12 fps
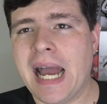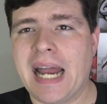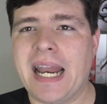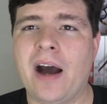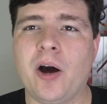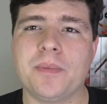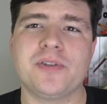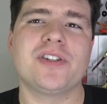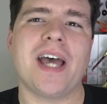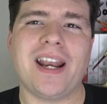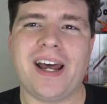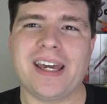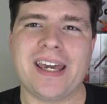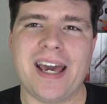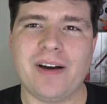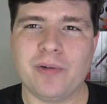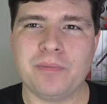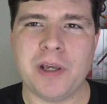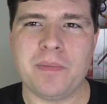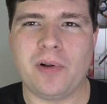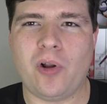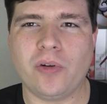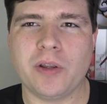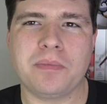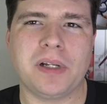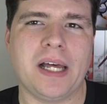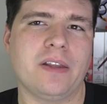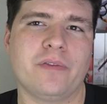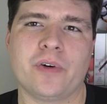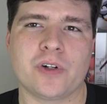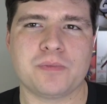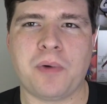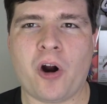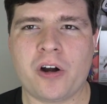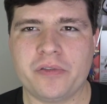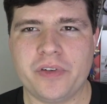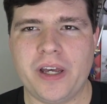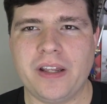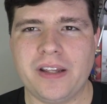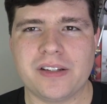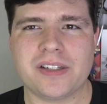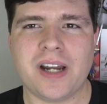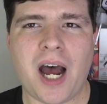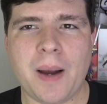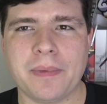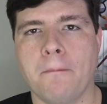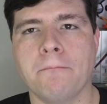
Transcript: and how upset I get when people only play the first part of it and then stop.